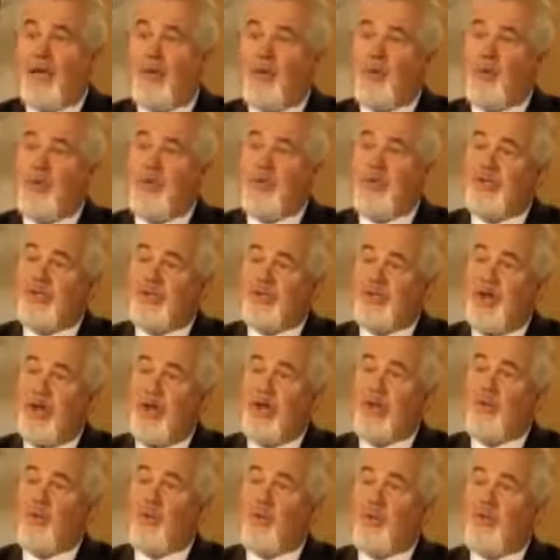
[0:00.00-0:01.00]
And you would
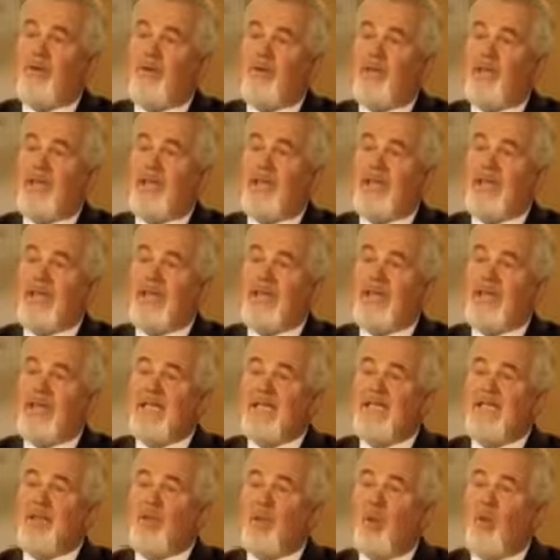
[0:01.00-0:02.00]
start with at
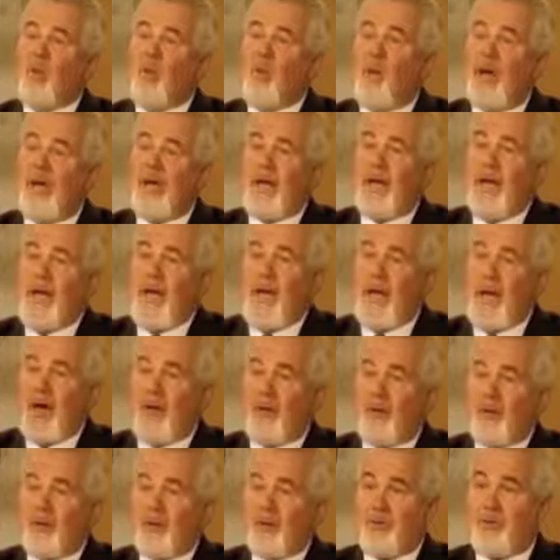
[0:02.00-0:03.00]
least
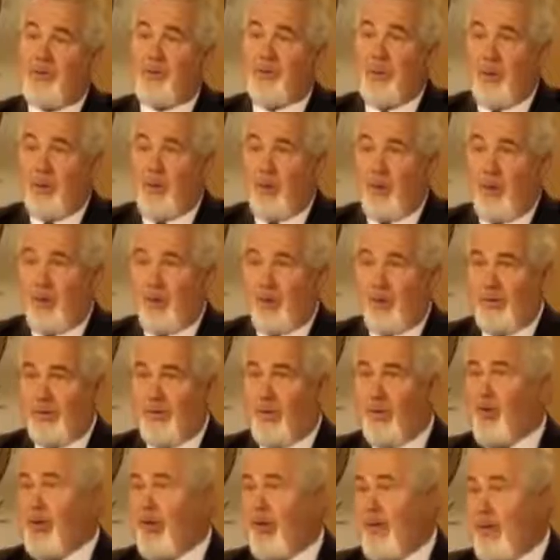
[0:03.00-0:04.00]
1 ounce per
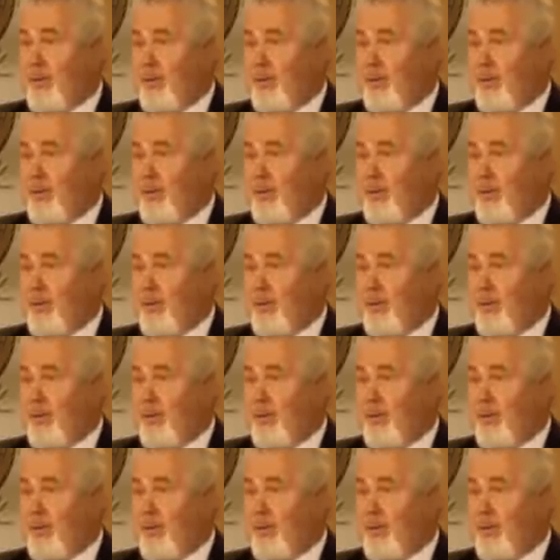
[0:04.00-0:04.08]
dose,